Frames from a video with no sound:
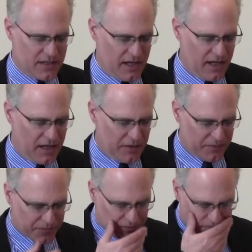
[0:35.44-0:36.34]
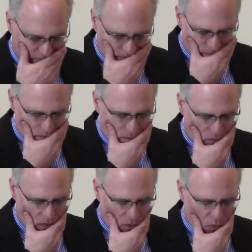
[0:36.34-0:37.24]
today
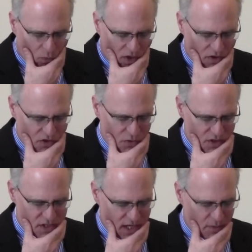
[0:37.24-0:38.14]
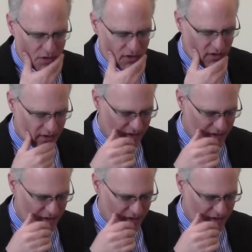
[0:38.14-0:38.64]
we wanted to examine